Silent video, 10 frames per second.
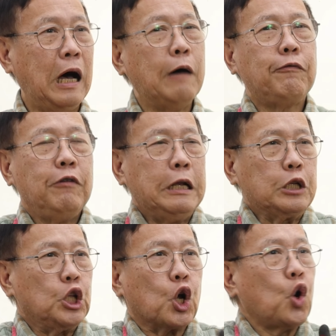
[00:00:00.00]
I feel
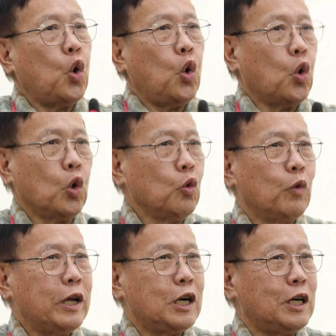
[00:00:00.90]
it, the cold
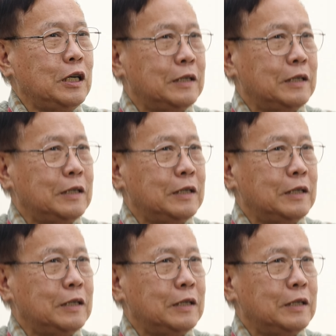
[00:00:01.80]
weather.